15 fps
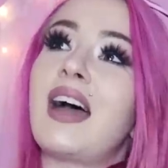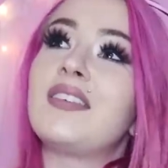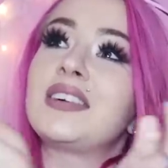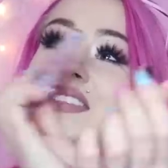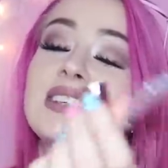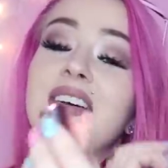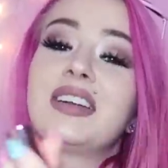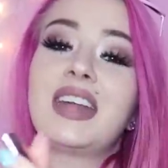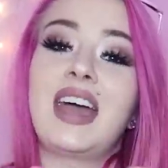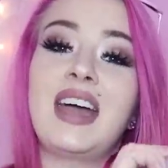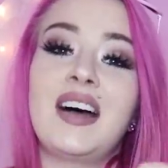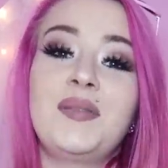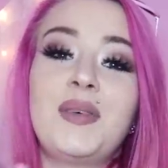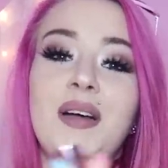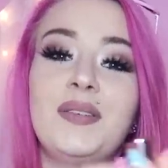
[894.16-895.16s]
every single day
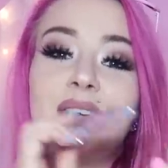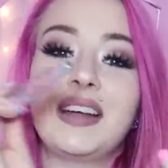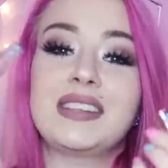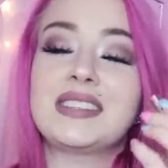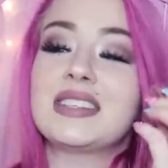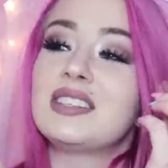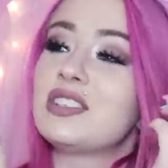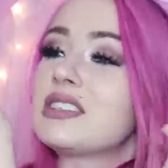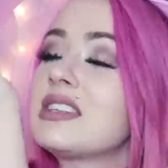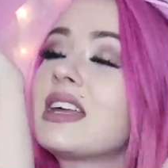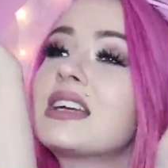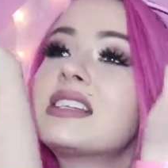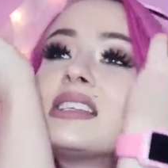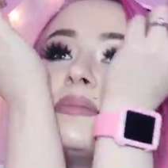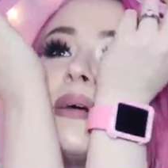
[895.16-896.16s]
on my wrists and just
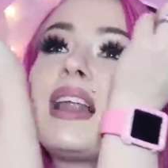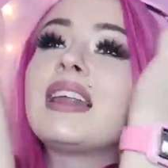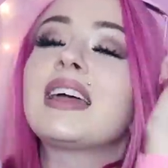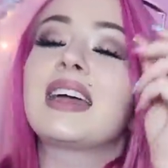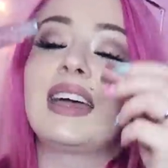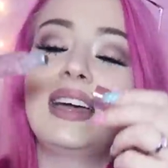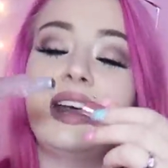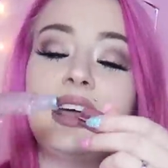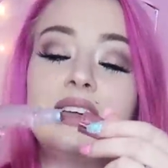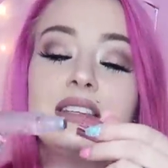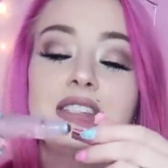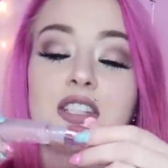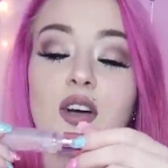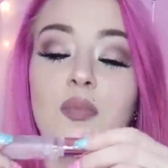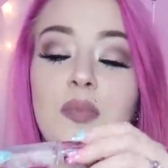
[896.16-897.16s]
like smelling it, and
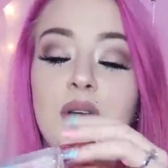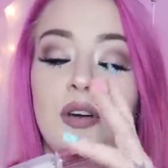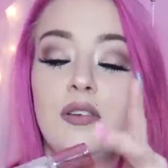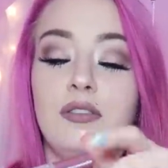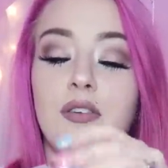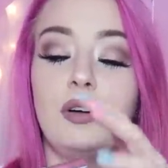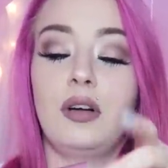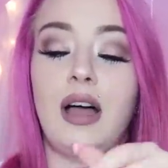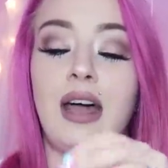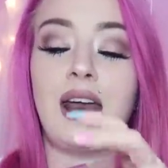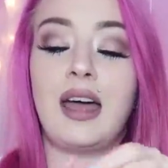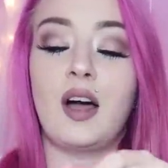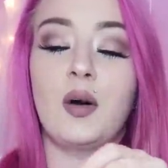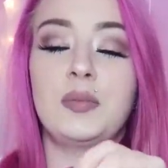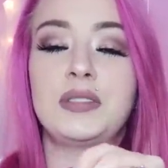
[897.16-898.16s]
it's so beautiful, and
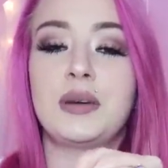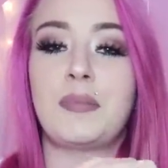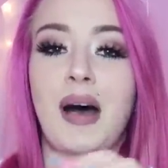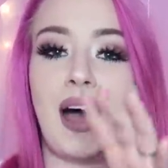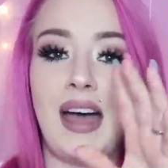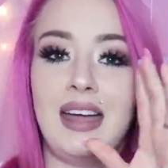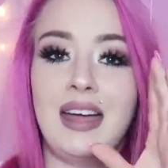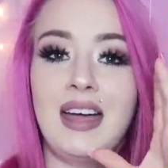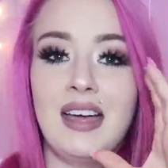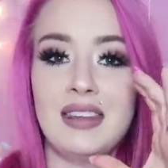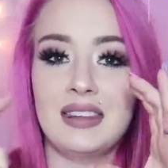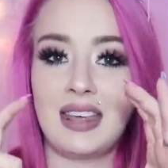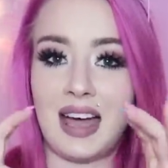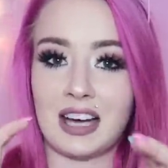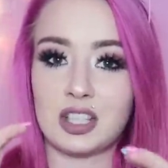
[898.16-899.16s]
I hope to buy
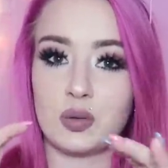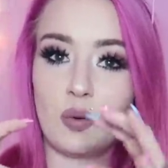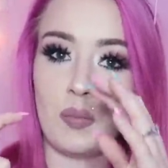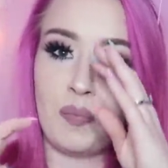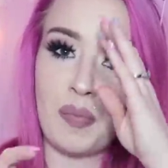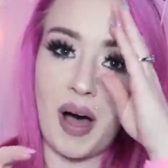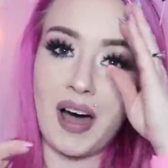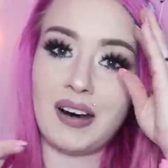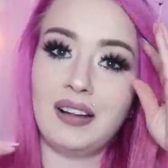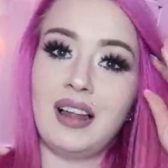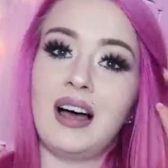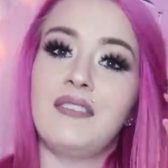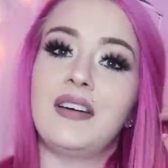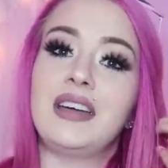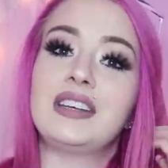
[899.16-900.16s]
the actual bottle
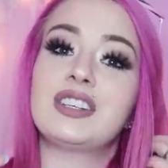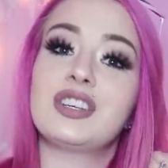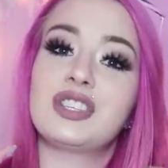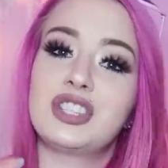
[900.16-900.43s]
of it